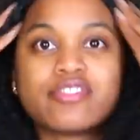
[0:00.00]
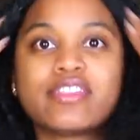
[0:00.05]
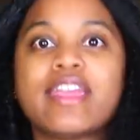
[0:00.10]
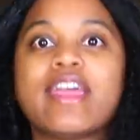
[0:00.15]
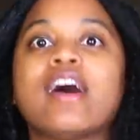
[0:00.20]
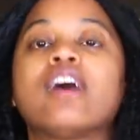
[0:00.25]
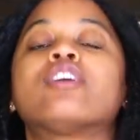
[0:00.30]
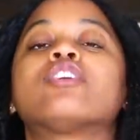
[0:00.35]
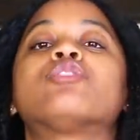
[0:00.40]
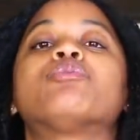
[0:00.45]

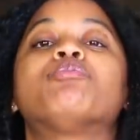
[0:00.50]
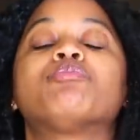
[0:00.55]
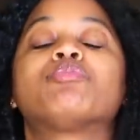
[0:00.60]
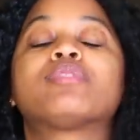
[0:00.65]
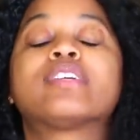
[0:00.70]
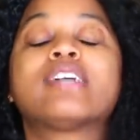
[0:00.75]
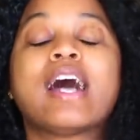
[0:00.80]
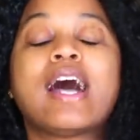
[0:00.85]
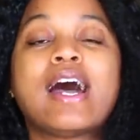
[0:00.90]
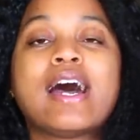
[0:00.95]
Yeah,
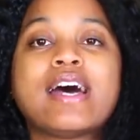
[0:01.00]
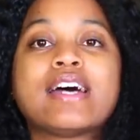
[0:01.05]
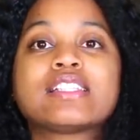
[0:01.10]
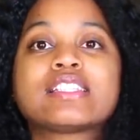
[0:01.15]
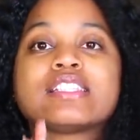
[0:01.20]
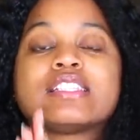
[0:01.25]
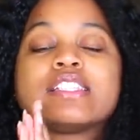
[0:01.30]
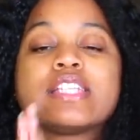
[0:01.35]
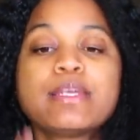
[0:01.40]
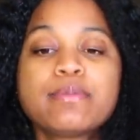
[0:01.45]
guys,
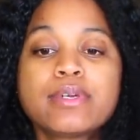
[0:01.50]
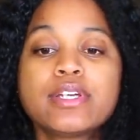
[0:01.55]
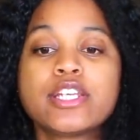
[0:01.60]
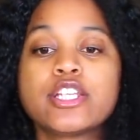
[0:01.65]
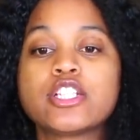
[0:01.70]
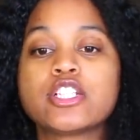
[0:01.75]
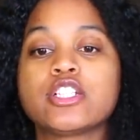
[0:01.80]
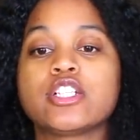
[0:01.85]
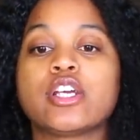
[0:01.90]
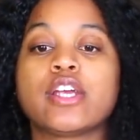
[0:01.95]
deep
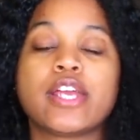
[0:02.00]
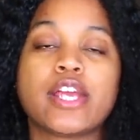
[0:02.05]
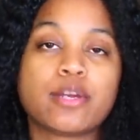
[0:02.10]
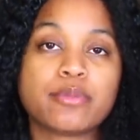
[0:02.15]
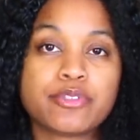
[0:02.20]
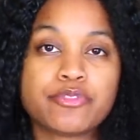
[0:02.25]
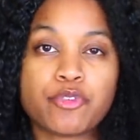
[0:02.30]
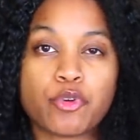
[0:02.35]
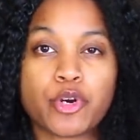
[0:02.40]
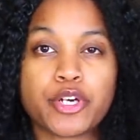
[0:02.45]
condition your hair
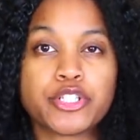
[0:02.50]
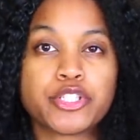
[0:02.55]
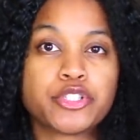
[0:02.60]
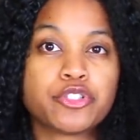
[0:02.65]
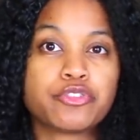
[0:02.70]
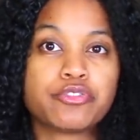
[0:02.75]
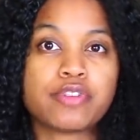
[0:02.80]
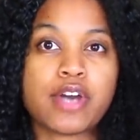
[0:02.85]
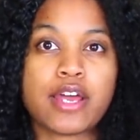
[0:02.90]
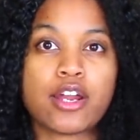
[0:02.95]
before you
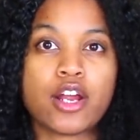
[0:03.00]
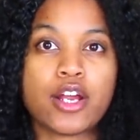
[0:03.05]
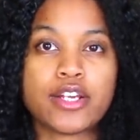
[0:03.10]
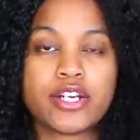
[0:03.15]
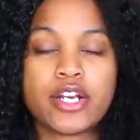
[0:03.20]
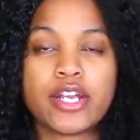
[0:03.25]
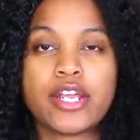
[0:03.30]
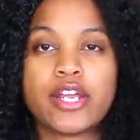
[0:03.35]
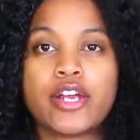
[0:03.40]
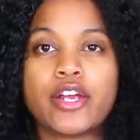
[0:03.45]
flat iron
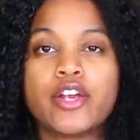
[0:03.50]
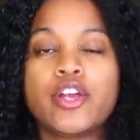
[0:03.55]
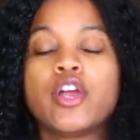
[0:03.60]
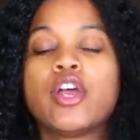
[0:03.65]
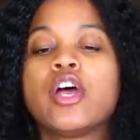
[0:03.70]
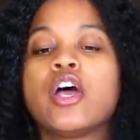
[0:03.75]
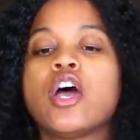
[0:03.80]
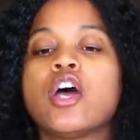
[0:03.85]
your hair